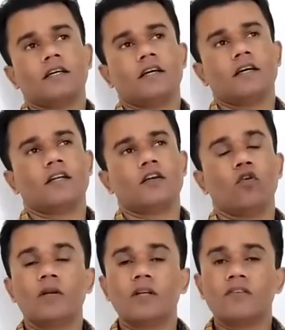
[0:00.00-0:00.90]
Then
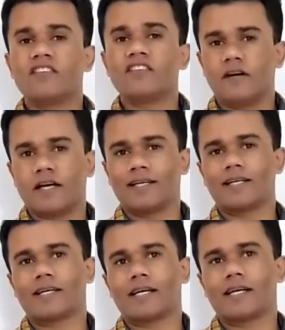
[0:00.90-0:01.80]
normally we define ideal
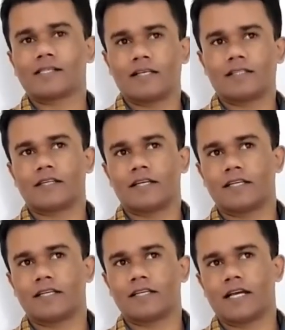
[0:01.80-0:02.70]
gas like this. Ideal
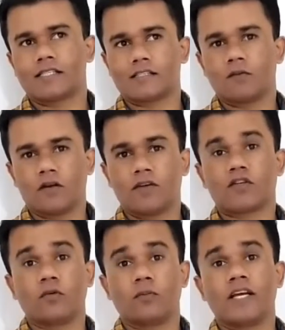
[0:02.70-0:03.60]
gas is the one which
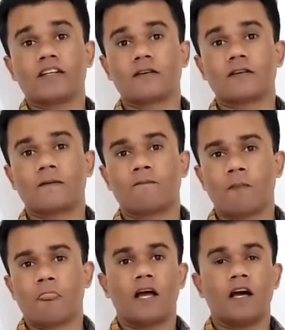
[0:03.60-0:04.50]
obeys
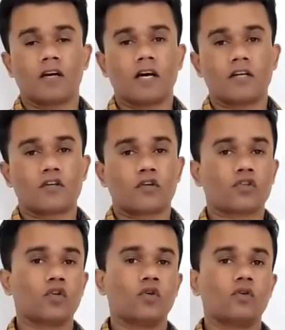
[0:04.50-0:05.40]
Avogadro's
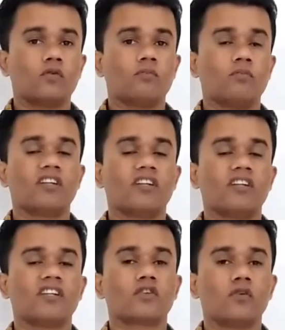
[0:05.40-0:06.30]
law, Boyle's law,
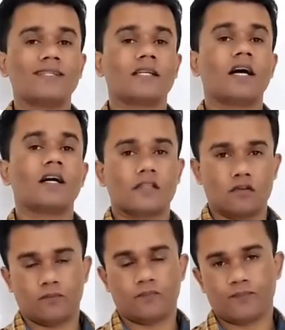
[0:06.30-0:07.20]
and Charles' law
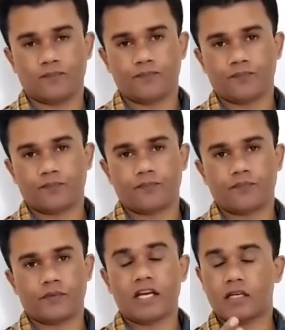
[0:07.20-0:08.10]

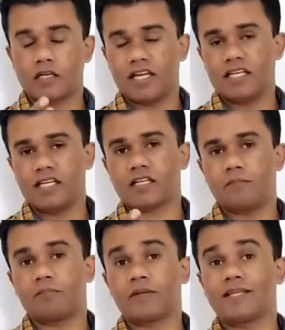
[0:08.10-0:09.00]
at any
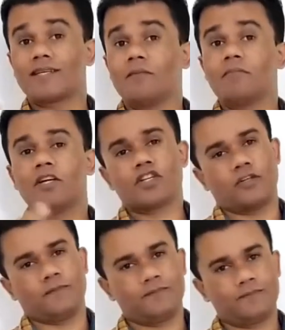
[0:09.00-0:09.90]
temperature and pressure.
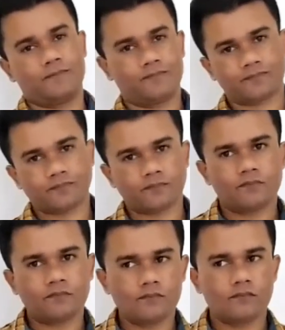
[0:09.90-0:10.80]

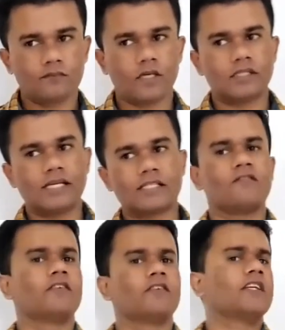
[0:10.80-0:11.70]
That's how we
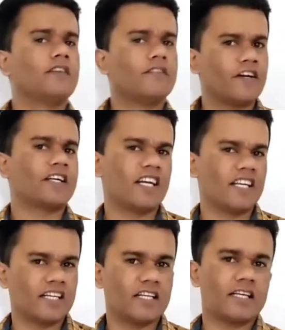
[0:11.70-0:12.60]
define
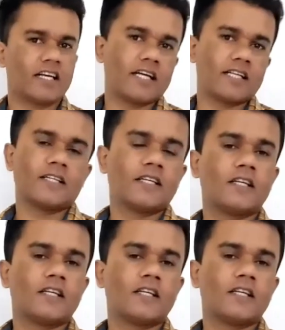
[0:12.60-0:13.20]
ideal gas. So